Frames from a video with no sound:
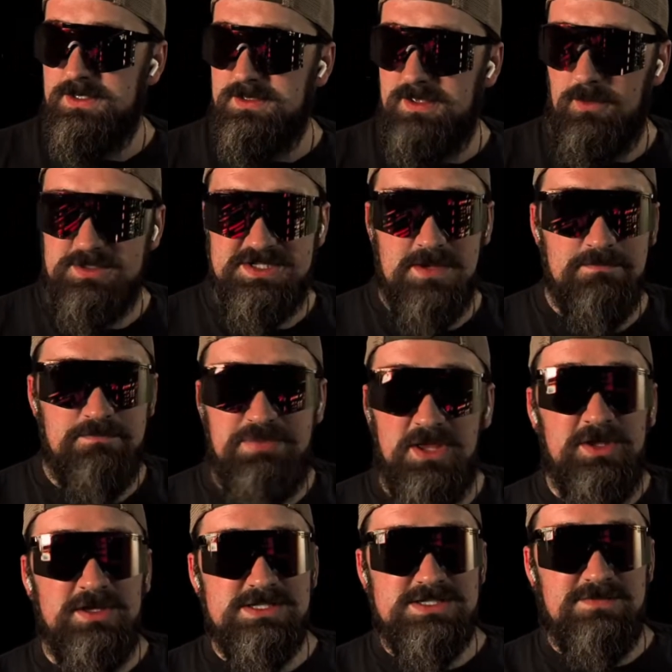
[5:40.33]
It was some
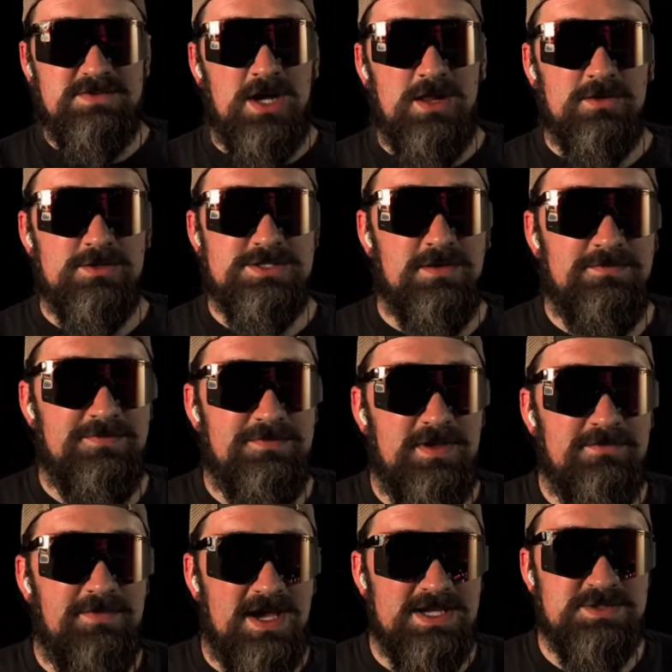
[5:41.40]
billions of dollars of
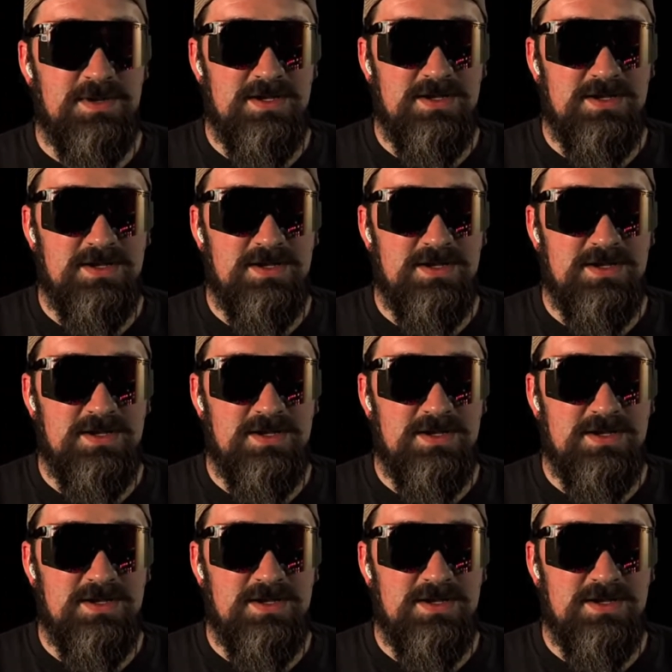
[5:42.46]
investment.